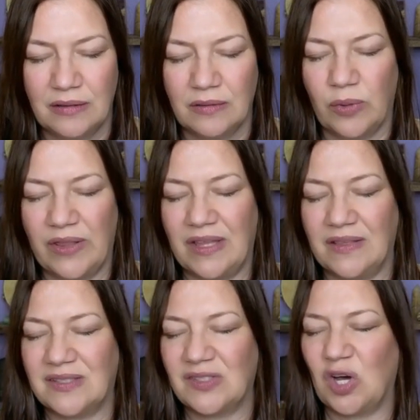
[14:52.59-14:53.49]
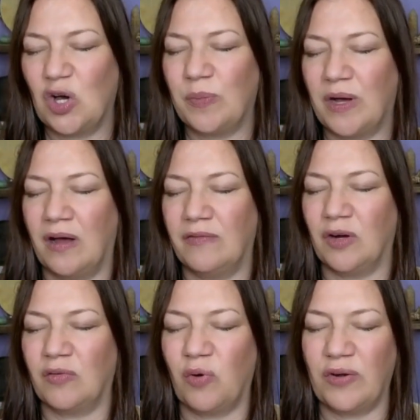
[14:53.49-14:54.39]
Within the scope of
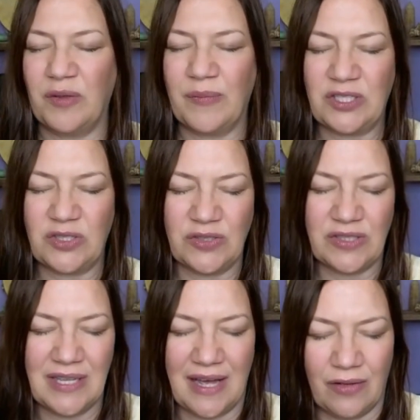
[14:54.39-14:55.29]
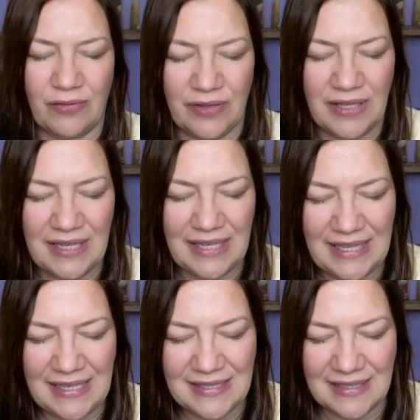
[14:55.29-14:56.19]
your fourth dimensional self,
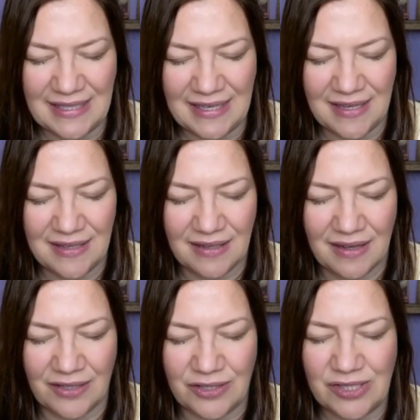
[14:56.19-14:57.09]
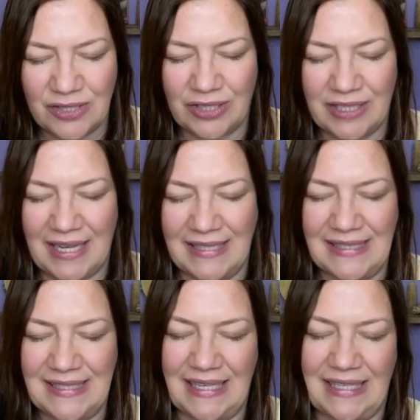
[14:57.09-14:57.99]
easily understood and
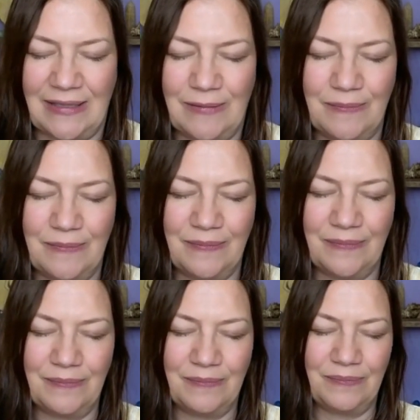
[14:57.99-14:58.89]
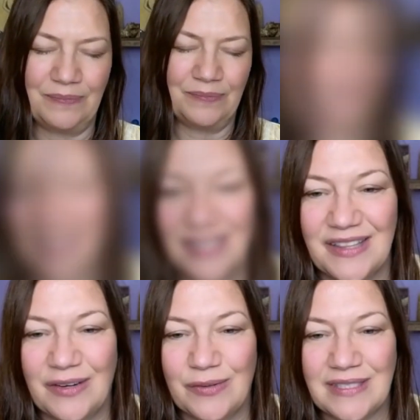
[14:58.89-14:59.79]
seen.
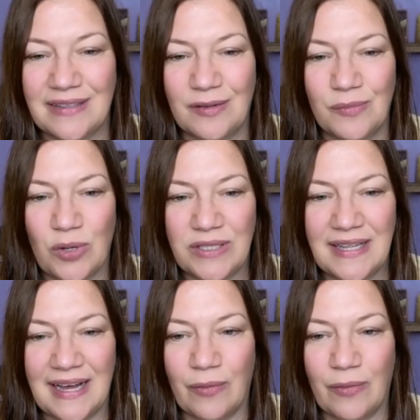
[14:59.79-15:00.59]
There was a little more to that